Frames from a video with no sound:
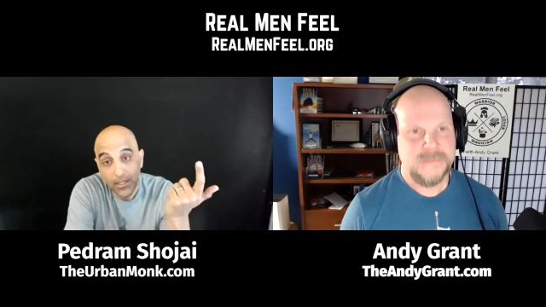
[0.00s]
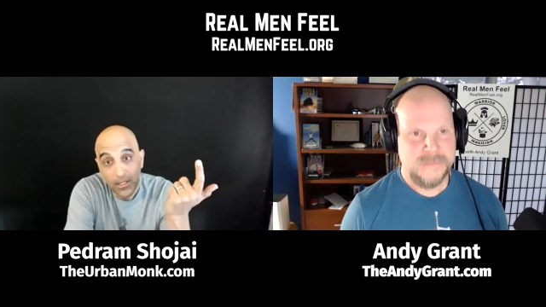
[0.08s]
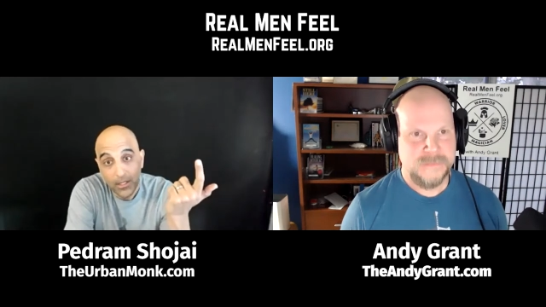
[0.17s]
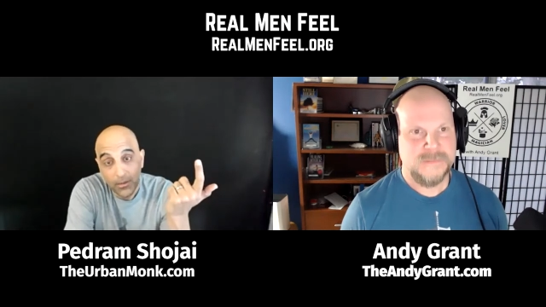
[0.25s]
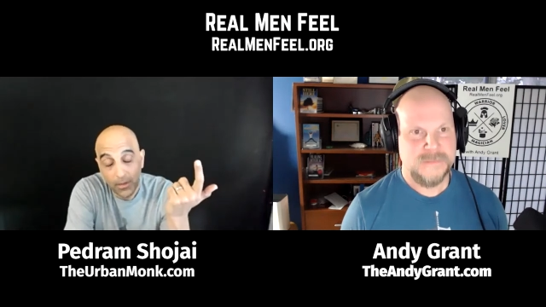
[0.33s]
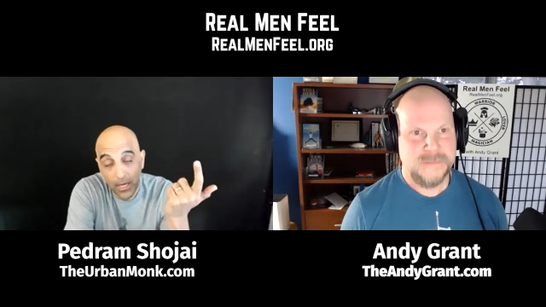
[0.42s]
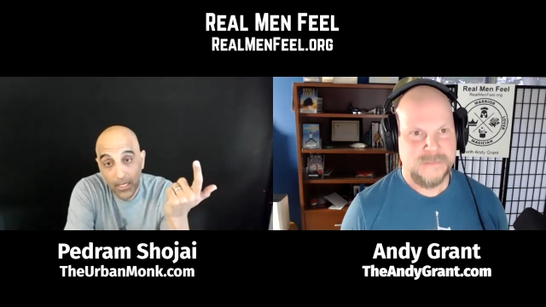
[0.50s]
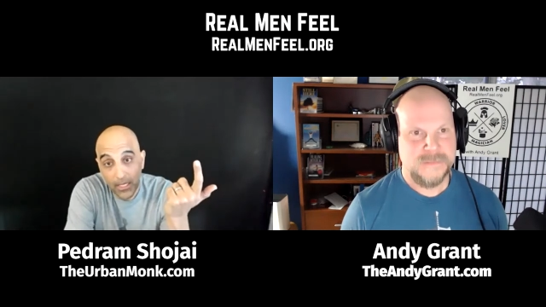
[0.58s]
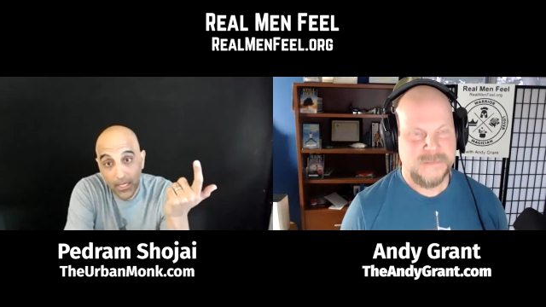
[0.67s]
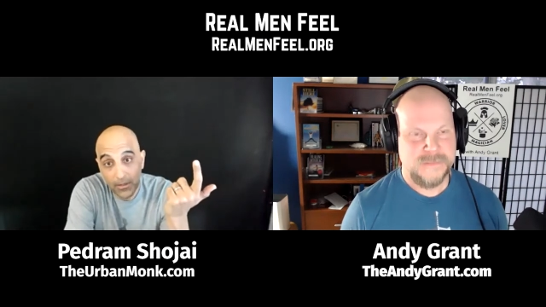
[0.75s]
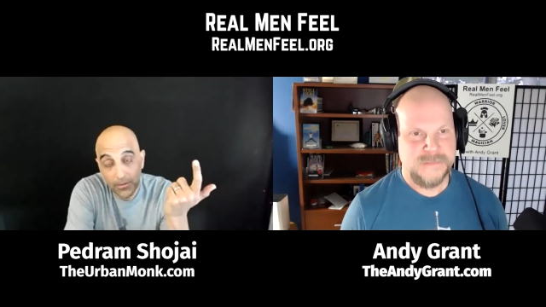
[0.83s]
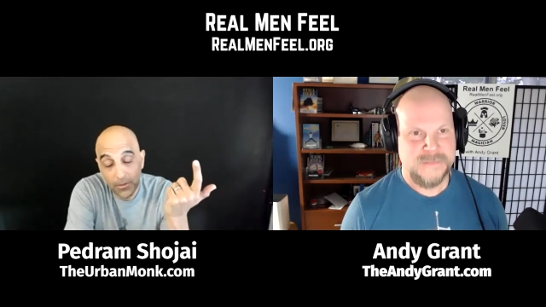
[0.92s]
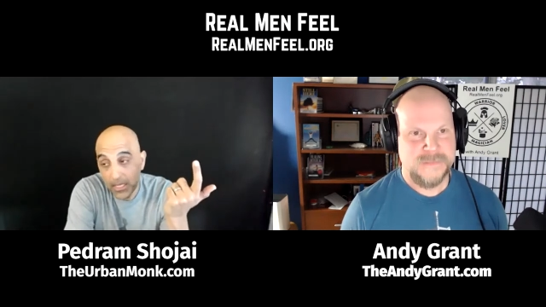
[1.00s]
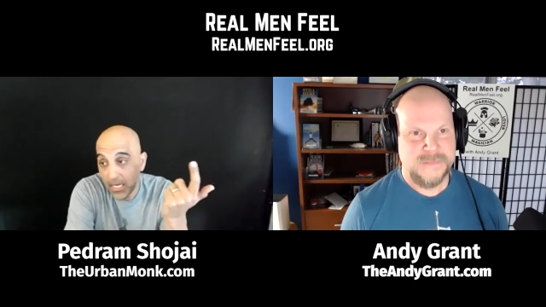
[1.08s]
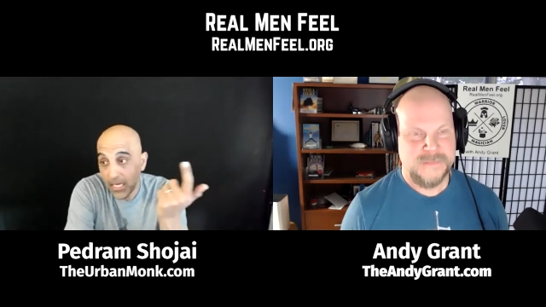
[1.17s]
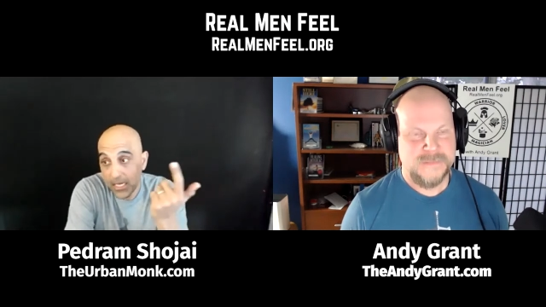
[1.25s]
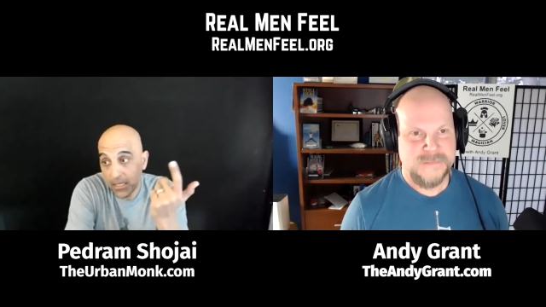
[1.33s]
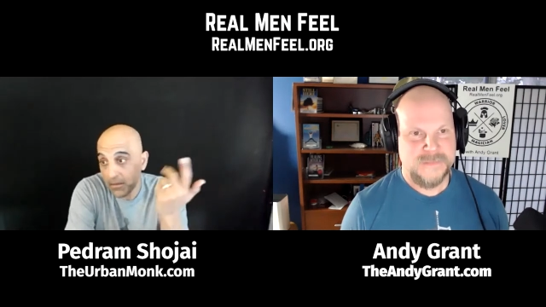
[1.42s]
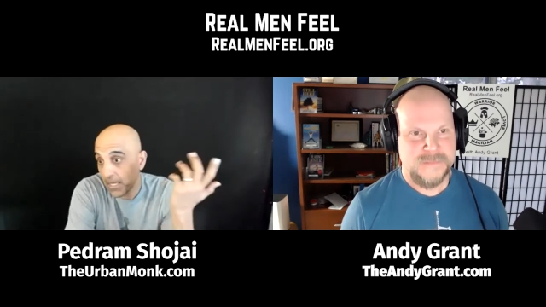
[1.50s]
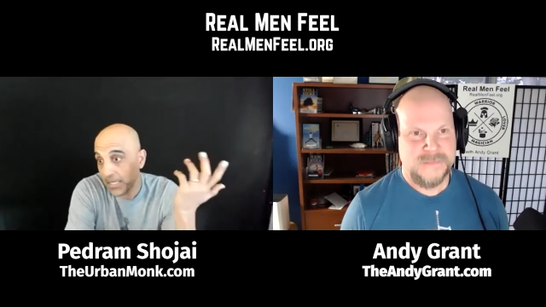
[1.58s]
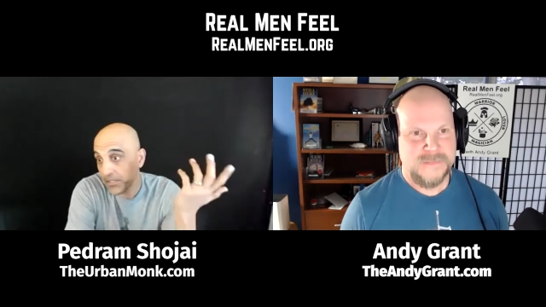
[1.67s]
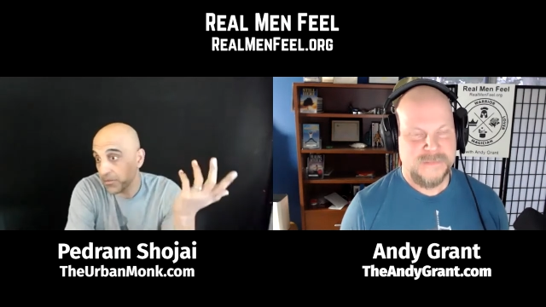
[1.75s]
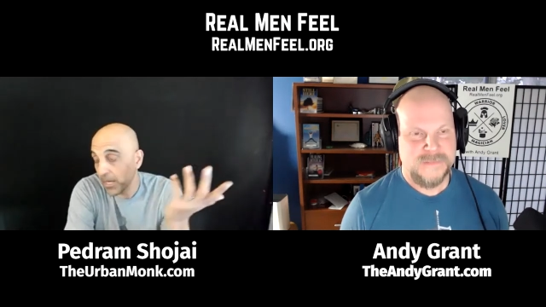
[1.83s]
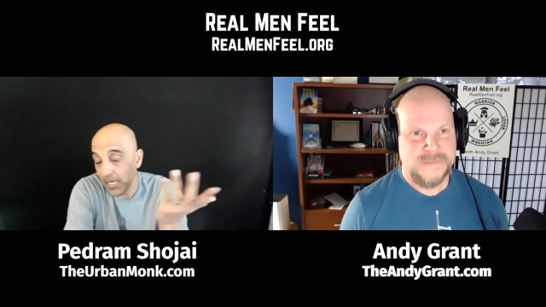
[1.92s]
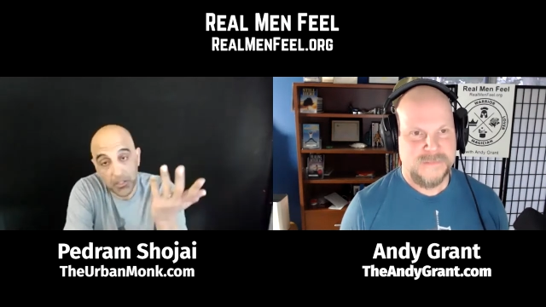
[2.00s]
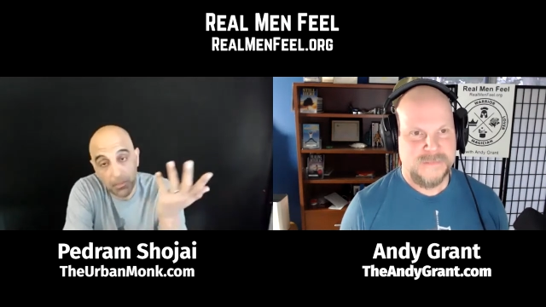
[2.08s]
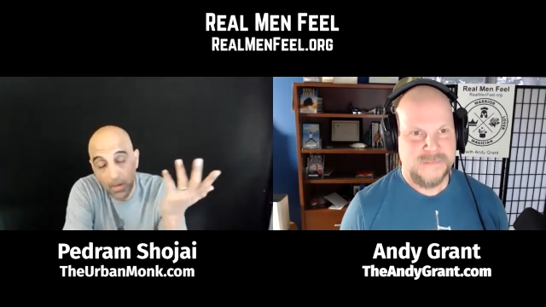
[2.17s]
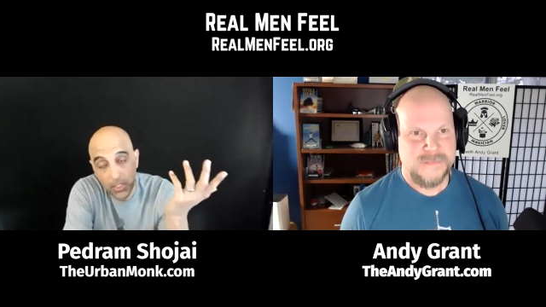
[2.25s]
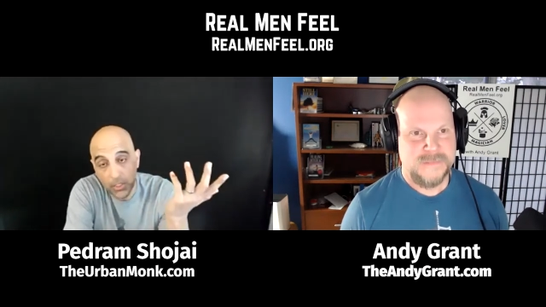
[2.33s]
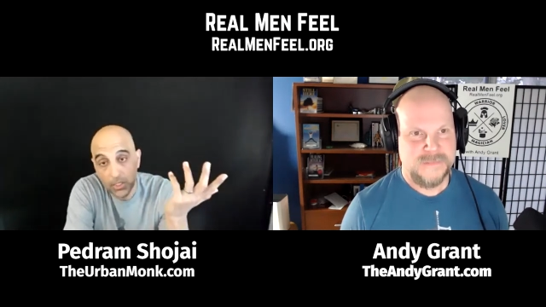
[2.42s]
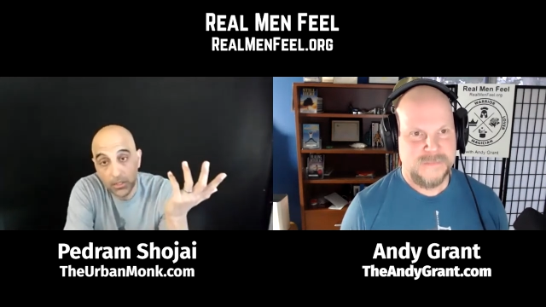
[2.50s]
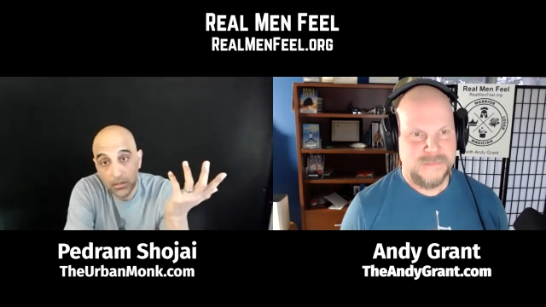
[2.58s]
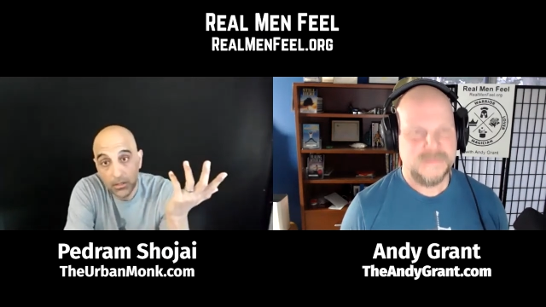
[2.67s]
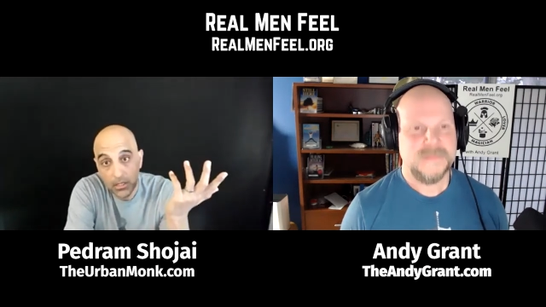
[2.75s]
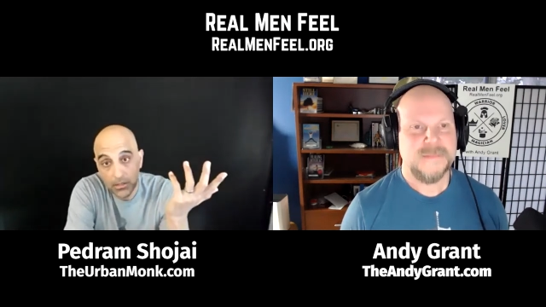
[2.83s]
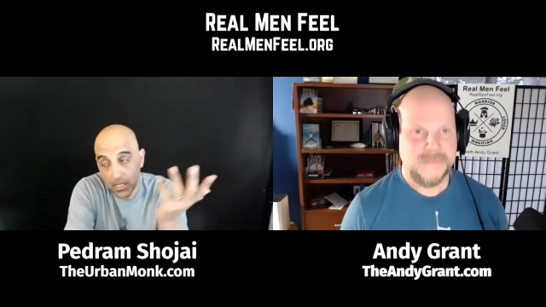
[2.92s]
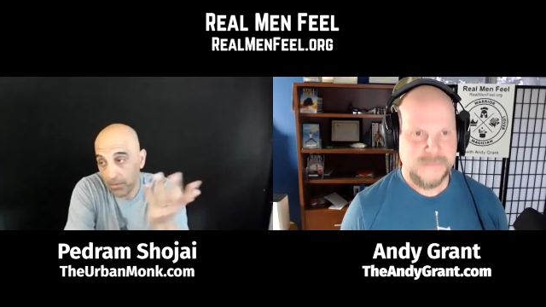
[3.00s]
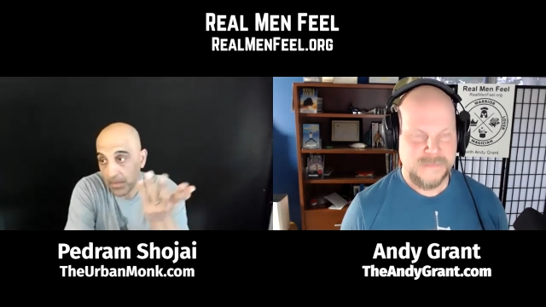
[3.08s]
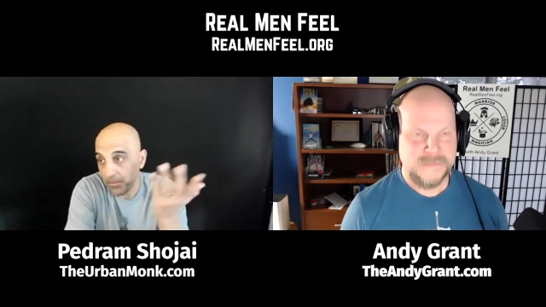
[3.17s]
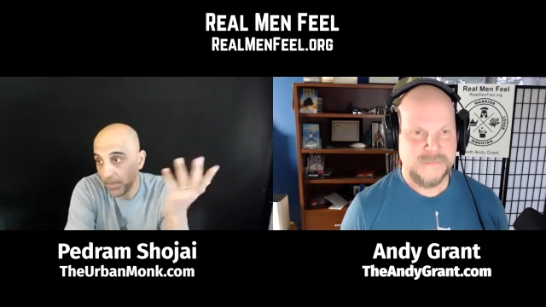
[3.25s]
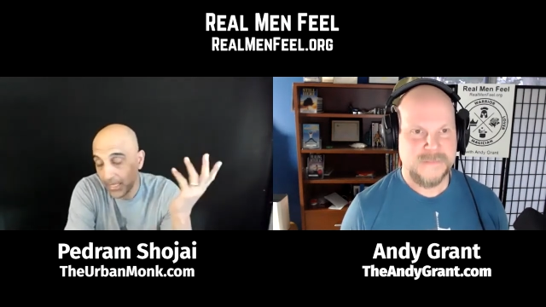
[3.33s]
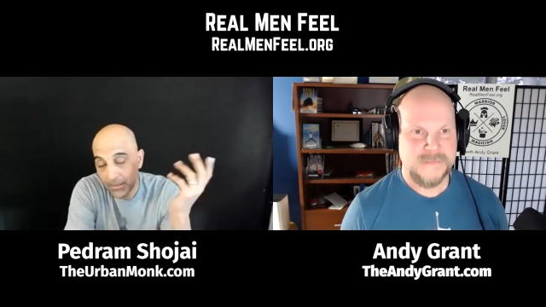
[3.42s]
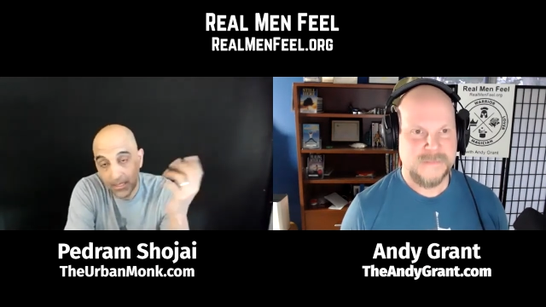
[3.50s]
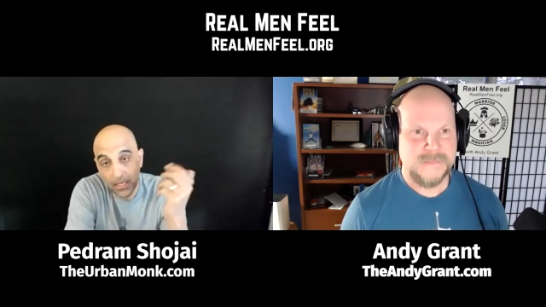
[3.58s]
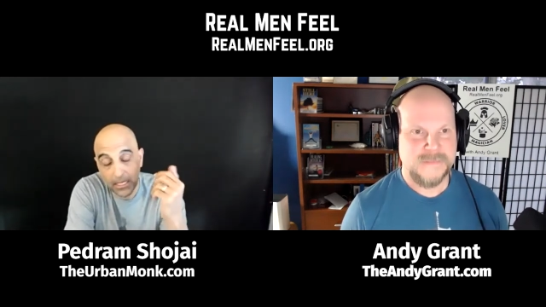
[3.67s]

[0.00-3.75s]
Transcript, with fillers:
Speaker 1: Hmm. Right. And for me, that's my expression is I'm not painting on a